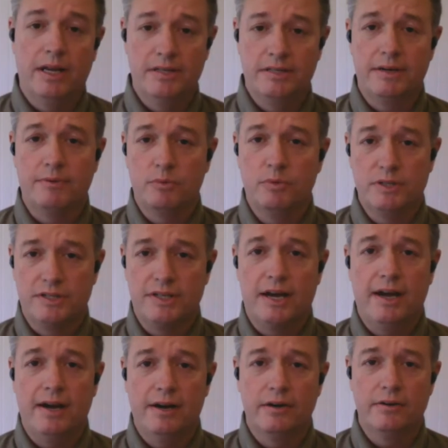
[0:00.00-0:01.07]
I realize everyone's
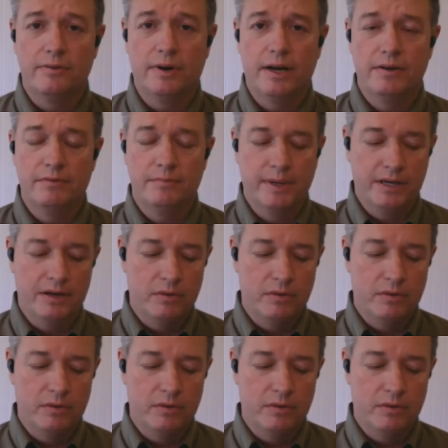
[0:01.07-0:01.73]
tired, right?